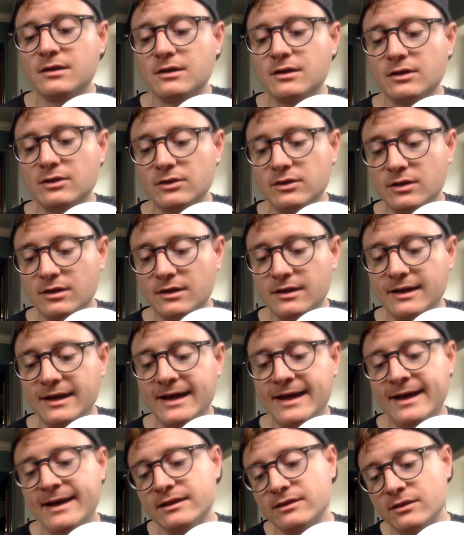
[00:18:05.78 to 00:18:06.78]
Lo-
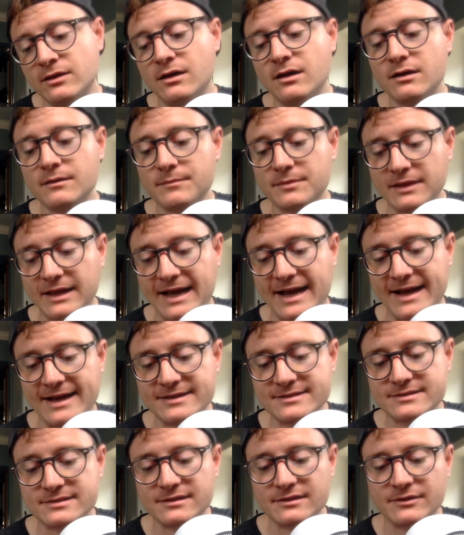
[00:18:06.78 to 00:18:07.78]
at long
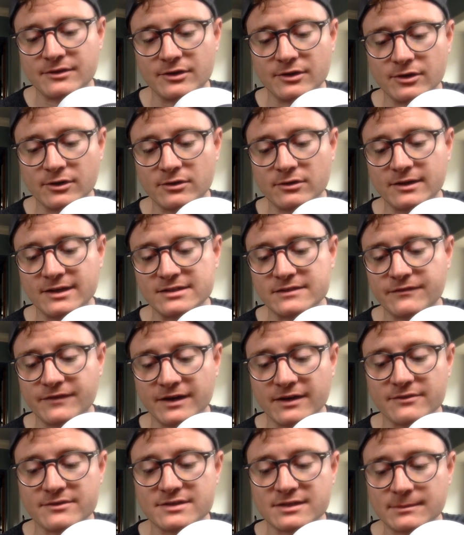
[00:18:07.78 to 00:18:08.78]
last, the girl has
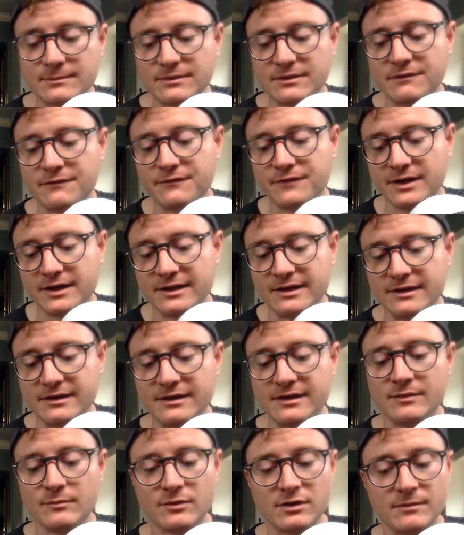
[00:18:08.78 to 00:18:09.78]
found something funny
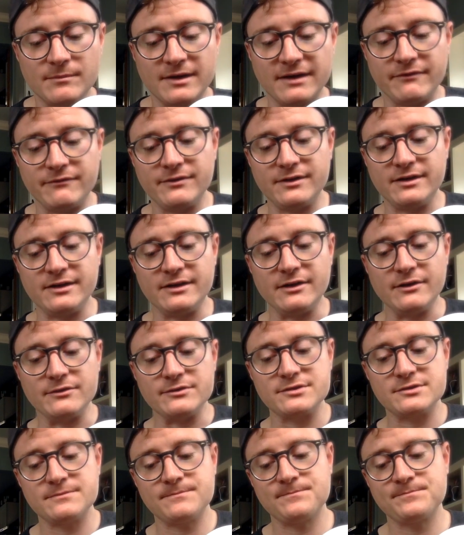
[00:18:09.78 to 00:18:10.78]
in one of my
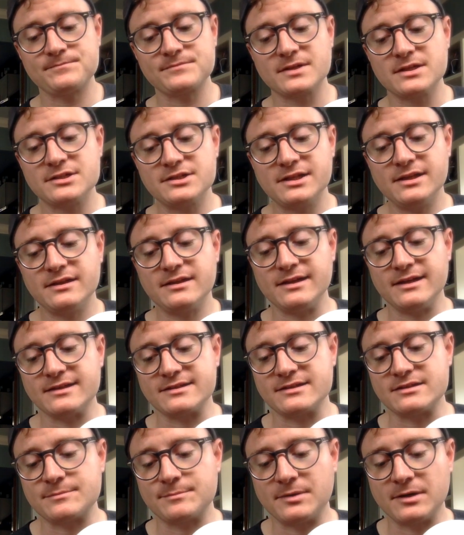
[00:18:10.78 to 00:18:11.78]
videos. She thinks
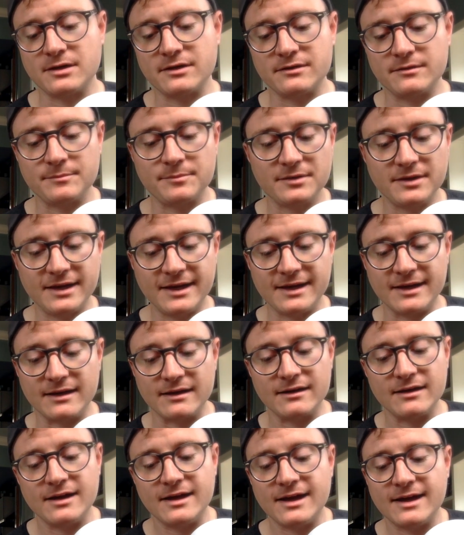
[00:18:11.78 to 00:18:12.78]
it's part of the
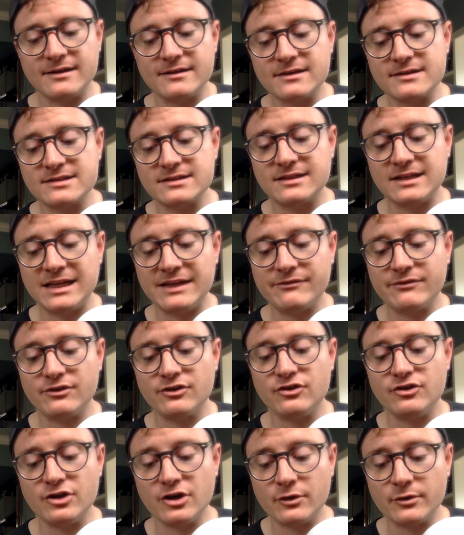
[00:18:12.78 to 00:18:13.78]
plan and doesn't
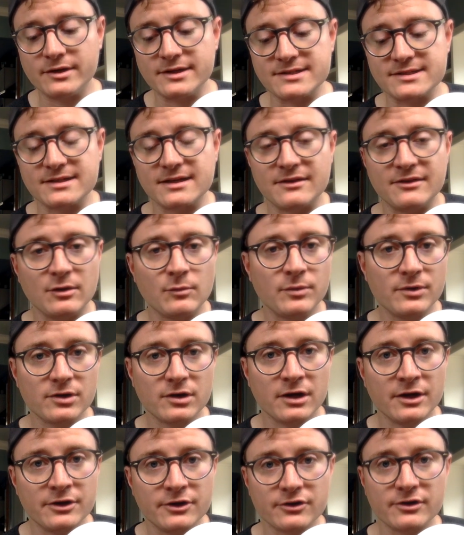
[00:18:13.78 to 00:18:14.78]
even notice that we're
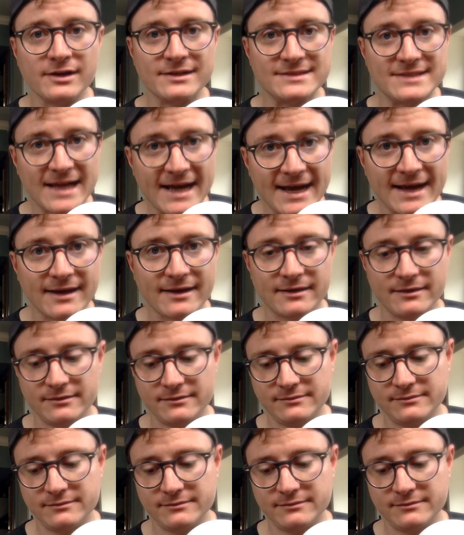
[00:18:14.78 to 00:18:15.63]
under attack.